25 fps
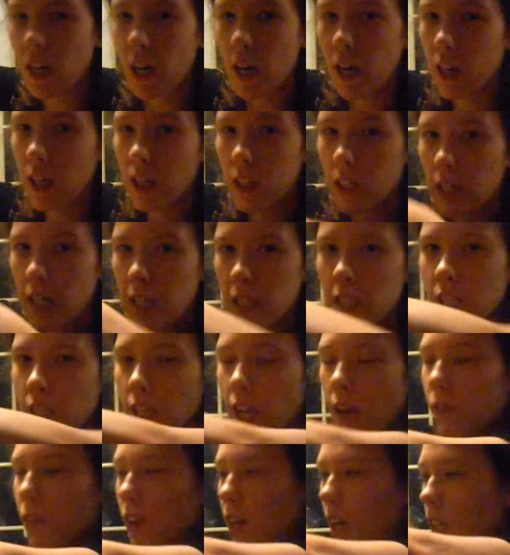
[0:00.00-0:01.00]
guy. He's
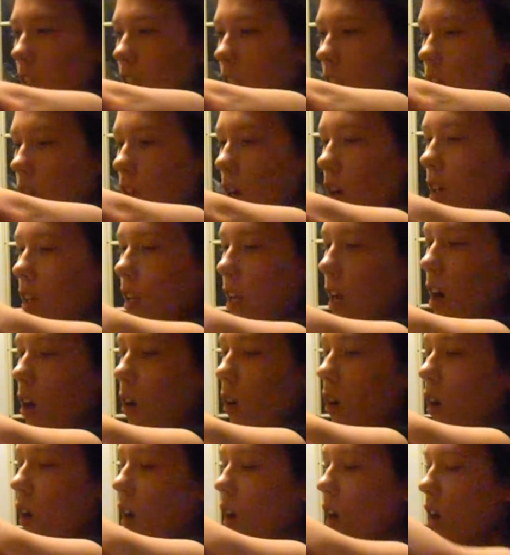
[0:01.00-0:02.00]
in Afghanistan right
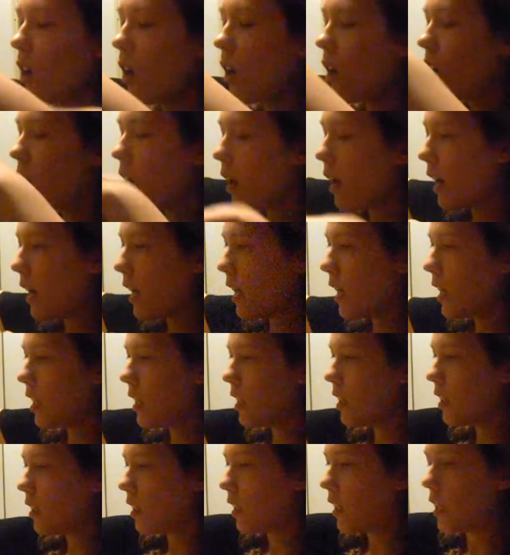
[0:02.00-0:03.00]
now.
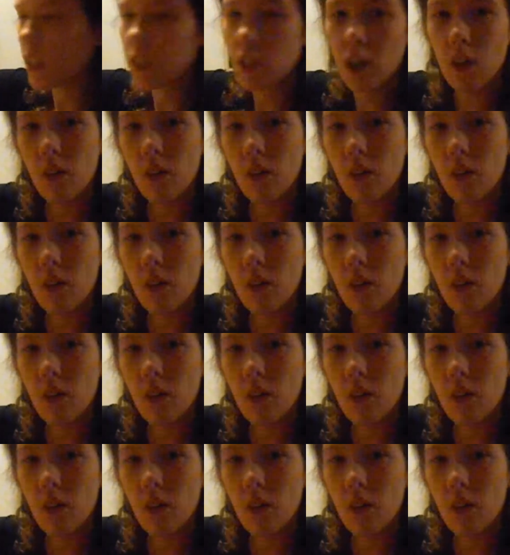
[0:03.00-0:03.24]
And he's